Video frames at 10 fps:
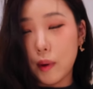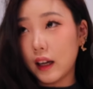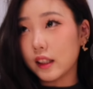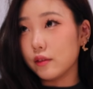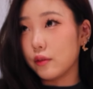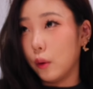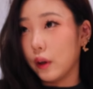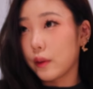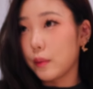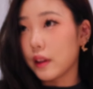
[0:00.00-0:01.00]
back and
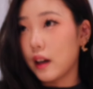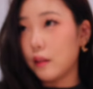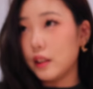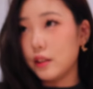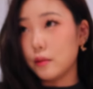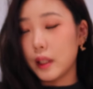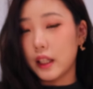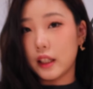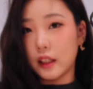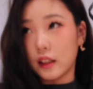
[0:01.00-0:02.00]
forth with how I do my
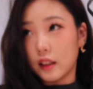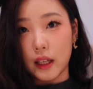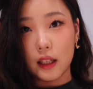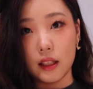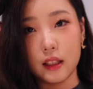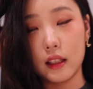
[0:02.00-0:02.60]
hair, and